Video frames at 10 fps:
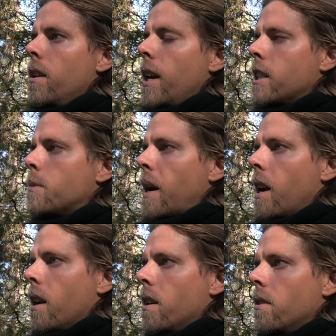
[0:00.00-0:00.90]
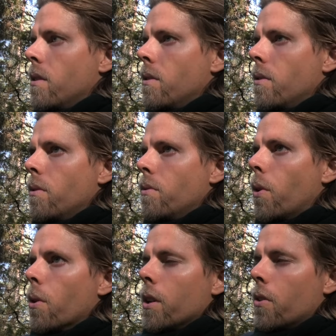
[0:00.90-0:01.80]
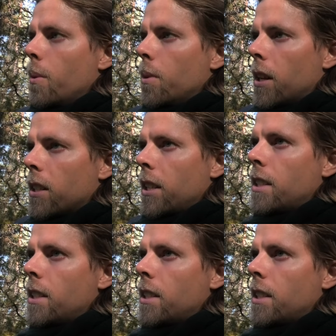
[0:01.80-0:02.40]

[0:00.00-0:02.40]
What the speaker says: expel foreign criminals.